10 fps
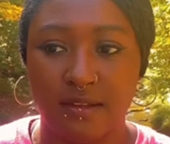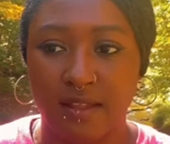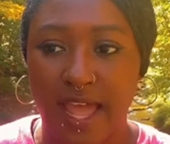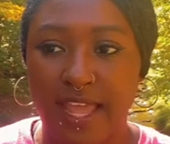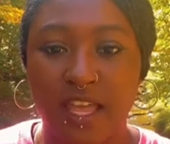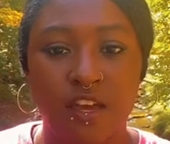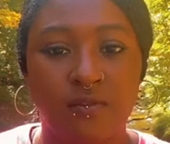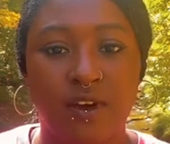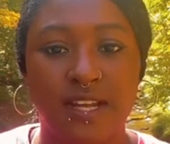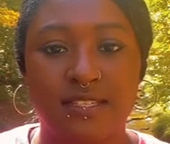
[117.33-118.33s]
Like,
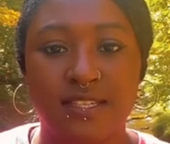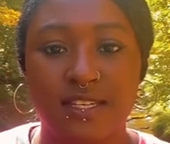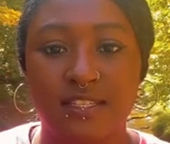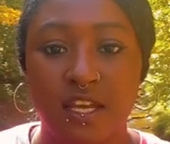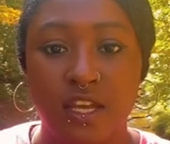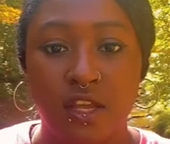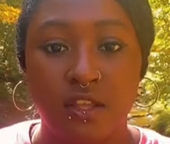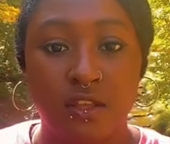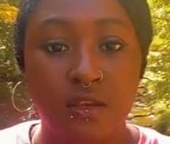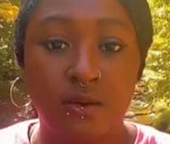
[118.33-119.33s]
for instance,
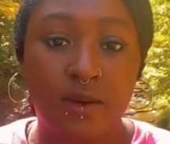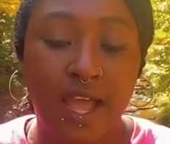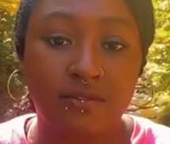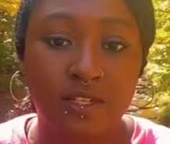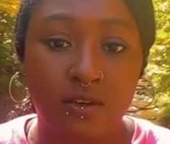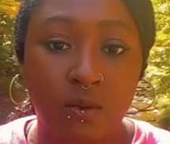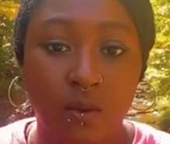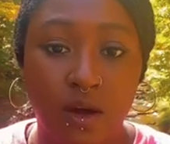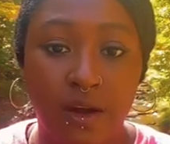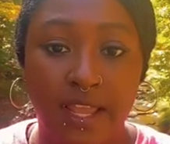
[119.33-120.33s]
you have to go to
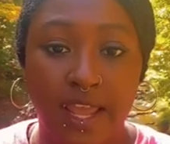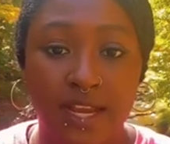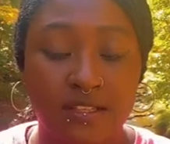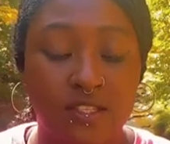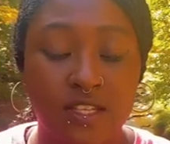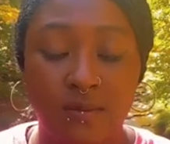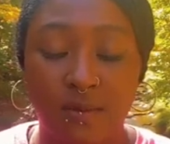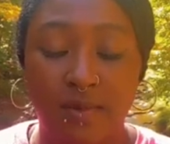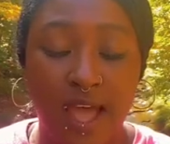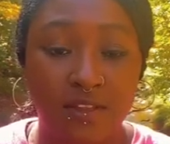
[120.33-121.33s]
work and there's someone
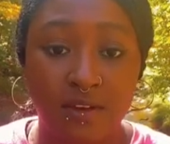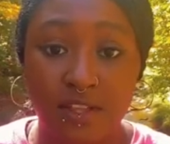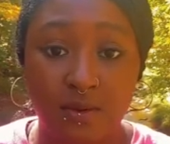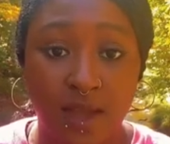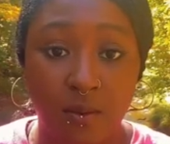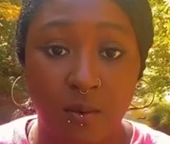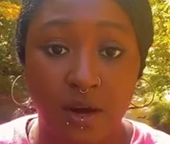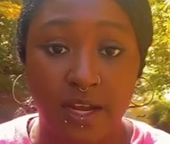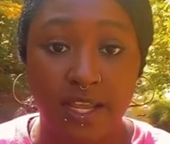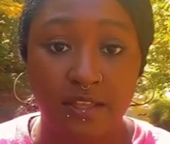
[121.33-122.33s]
bothering you at
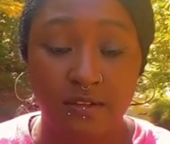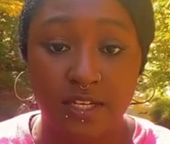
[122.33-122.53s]
work and you need to